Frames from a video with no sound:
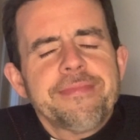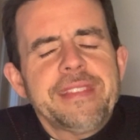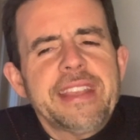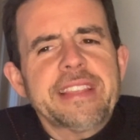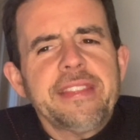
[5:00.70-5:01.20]

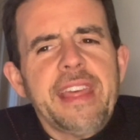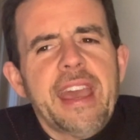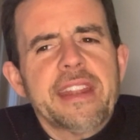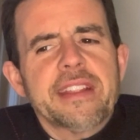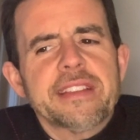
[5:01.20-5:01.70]
Isn't
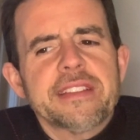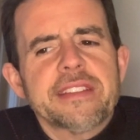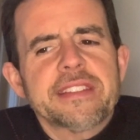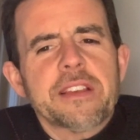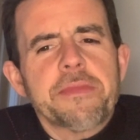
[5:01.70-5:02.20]
that
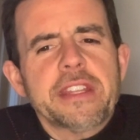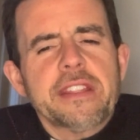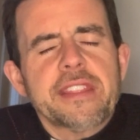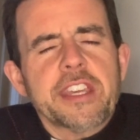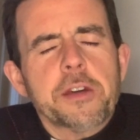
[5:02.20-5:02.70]
something to
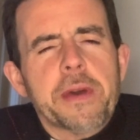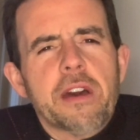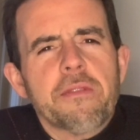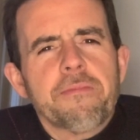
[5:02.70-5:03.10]
think about?